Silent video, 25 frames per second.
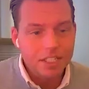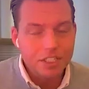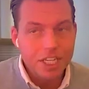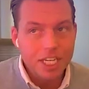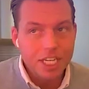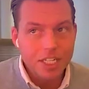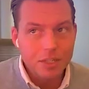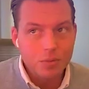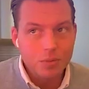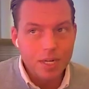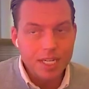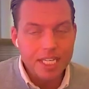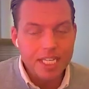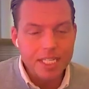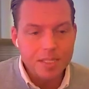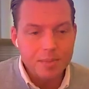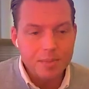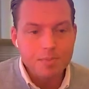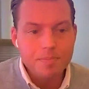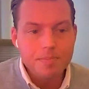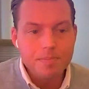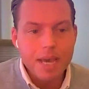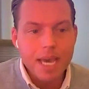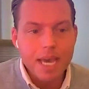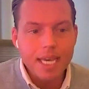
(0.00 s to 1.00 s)
change what he's
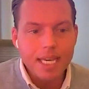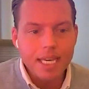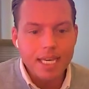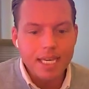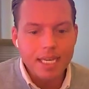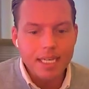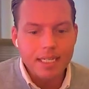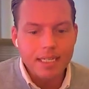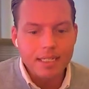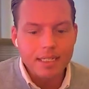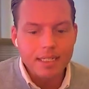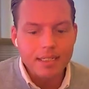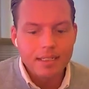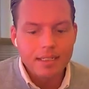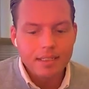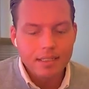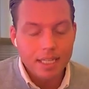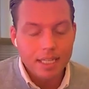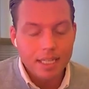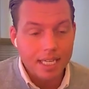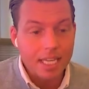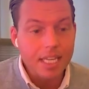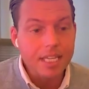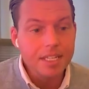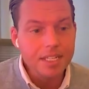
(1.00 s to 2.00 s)
making
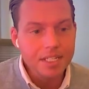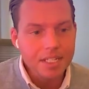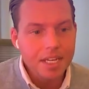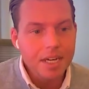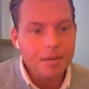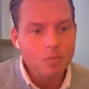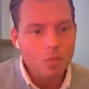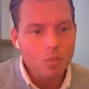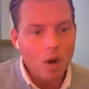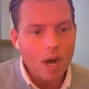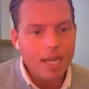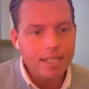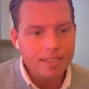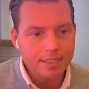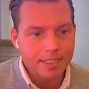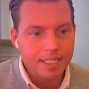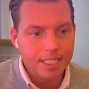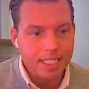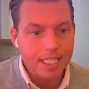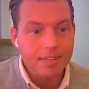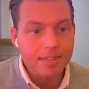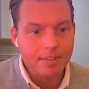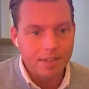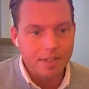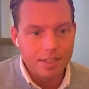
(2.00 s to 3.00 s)
like income wise in
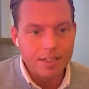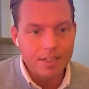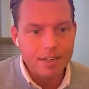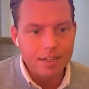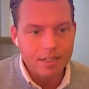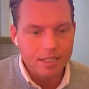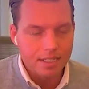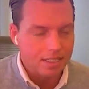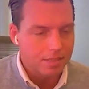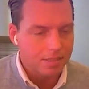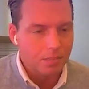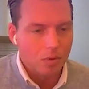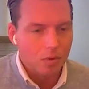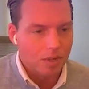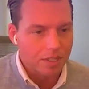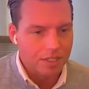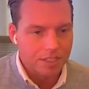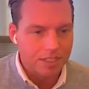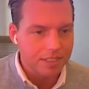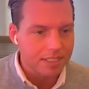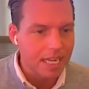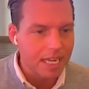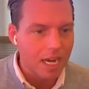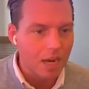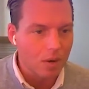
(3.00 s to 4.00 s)
a given year. It's more
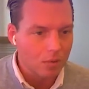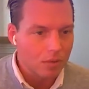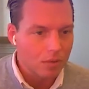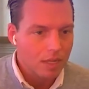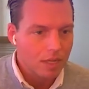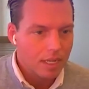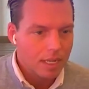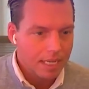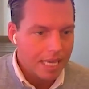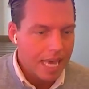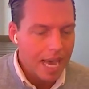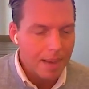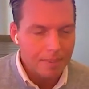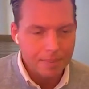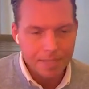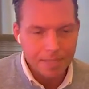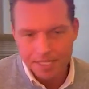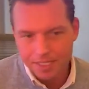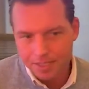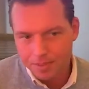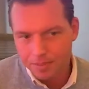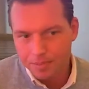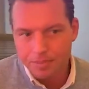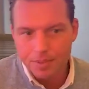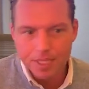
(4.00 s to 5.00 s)
just how cap
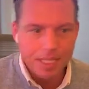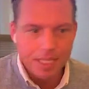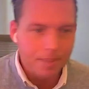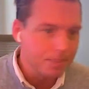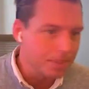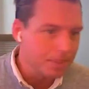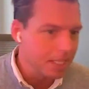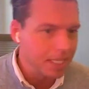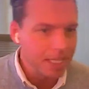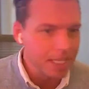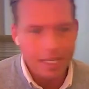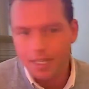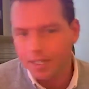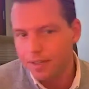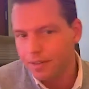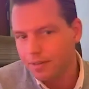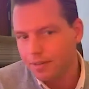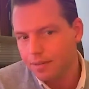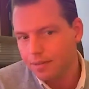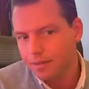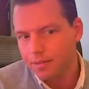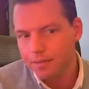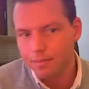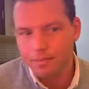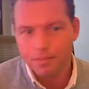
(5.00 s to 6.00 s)
gets
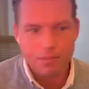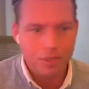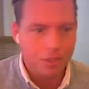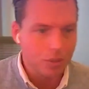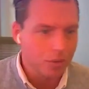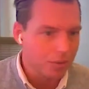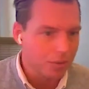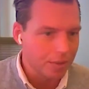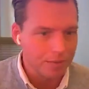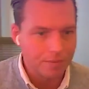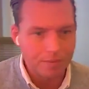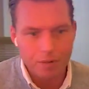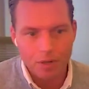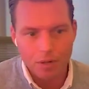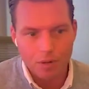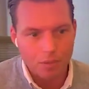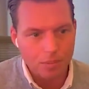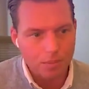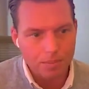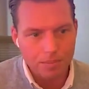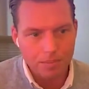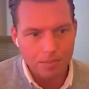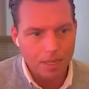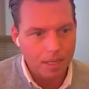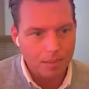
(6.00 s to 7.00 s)
manipulated to and
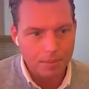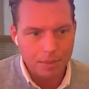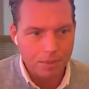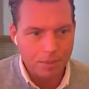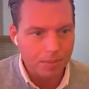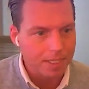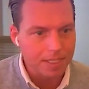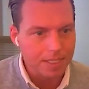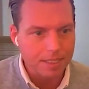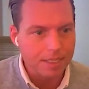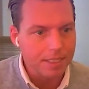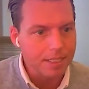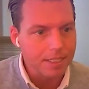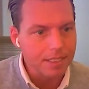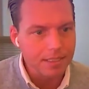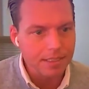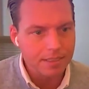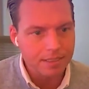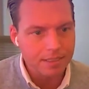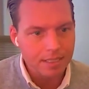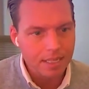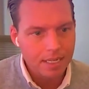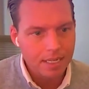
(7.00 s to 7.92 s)
fro between years.